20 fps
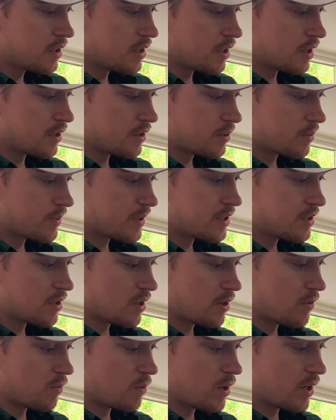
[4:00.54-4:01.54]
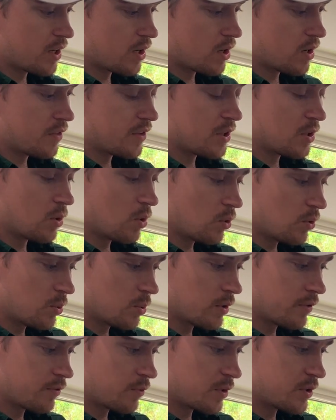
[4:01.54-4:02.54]
3-ton running on the older
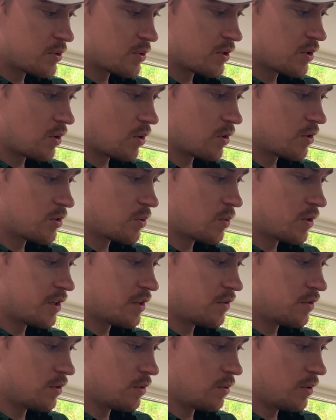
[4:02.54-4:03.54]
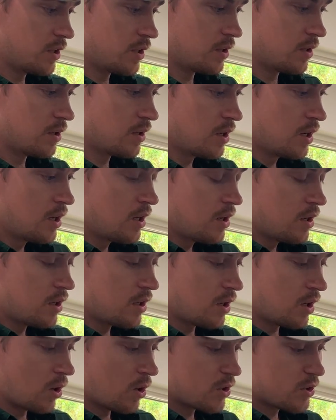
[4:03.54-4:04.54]
refrigerant R22 here.
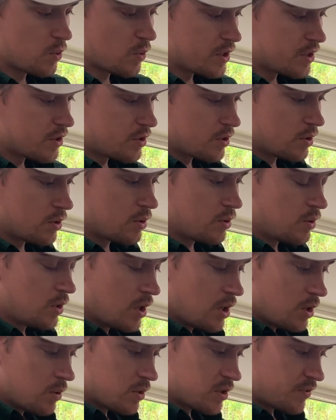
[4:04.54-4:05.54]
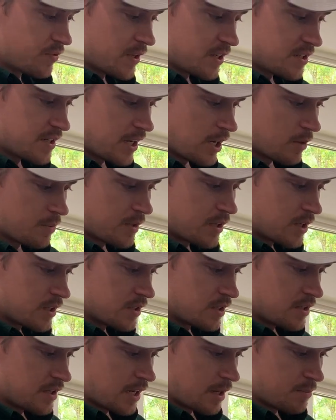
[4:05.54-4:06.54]
R22 was phased out because
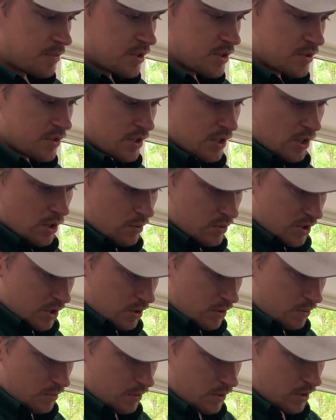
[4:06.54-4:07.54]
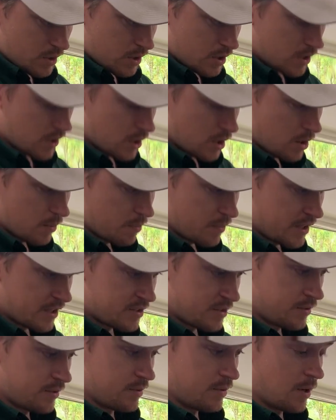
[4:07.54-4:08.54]
it damages the ozone.
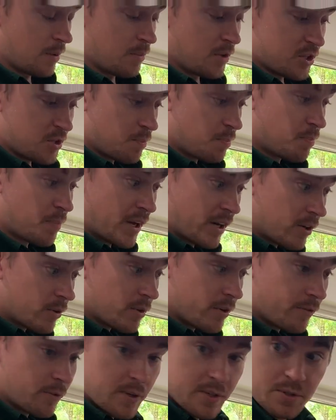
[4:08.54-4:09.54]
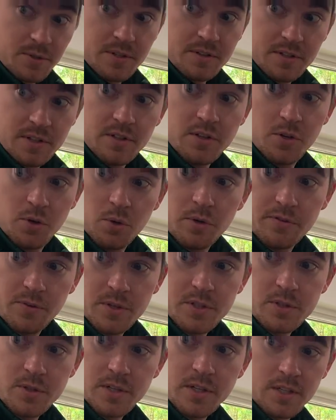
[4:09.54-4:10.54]
It's a much better refrigerant than the new
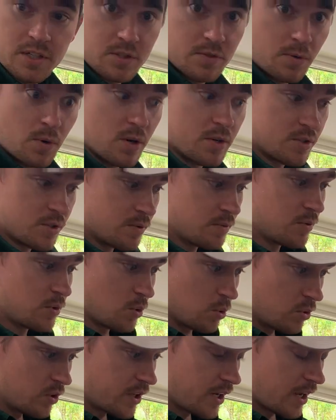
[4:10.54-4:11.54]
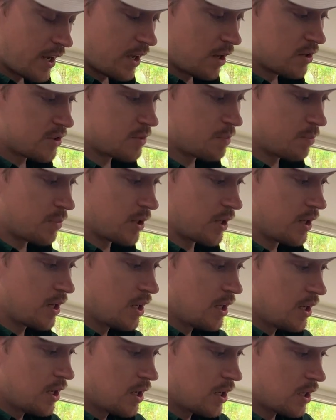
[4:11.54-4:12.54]
refrigerant as far as cooling a house,
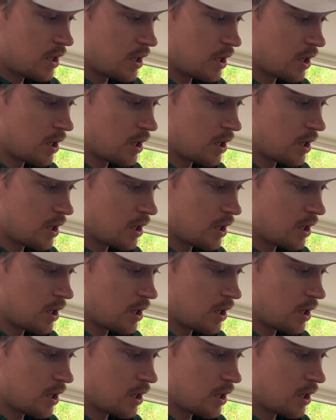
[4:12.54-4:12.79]
but